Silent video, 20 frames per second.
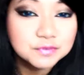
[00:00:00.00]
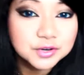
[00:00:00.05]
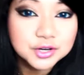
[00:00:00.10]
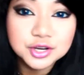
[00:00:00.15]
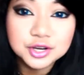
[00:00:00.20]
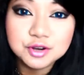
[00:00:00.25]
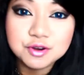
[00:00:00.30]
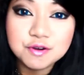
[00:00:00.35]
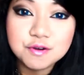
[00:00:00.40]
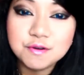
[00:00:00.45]
for
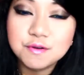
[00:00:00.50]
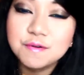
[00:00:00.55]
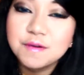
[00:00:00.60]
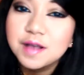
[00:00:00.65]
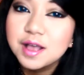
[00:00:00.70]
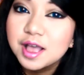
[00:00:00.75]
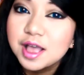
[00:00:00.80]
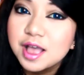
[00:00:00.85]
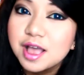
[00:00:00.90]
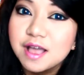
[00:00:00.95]
you
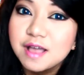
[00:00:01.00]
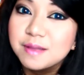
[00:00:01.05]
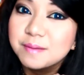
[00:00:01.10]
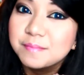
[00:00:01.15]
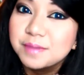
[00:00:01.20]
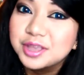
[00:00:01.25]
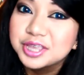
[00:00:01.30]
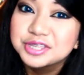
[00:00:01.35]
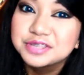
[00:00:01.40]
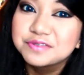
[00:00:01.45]

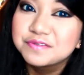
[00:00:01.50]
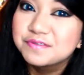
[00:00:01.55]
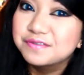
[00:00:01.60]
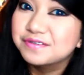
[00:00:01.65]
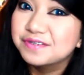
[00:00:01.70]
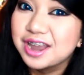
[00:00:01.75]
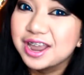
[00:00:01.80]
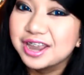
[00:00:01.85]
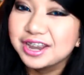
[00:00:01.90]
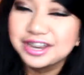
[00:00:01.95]
best
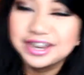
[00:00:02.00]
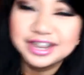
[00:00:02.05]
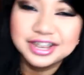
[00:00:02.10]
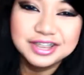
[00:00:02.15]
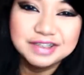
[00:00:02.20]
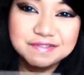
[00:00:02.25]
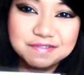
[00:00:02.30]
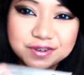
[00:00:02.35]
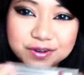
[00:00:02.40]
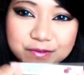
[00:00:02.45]
friend
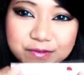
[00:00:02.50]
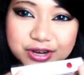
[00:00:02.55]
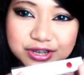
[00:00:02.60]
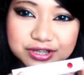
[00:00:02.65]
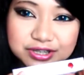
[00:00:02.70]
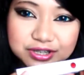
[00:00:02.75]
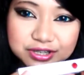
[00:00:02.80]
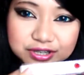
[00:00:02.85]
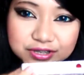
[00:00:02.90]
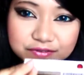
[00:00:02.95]
if you're
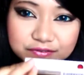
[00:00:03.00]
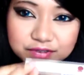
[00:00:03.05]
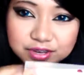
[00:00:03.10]
watching this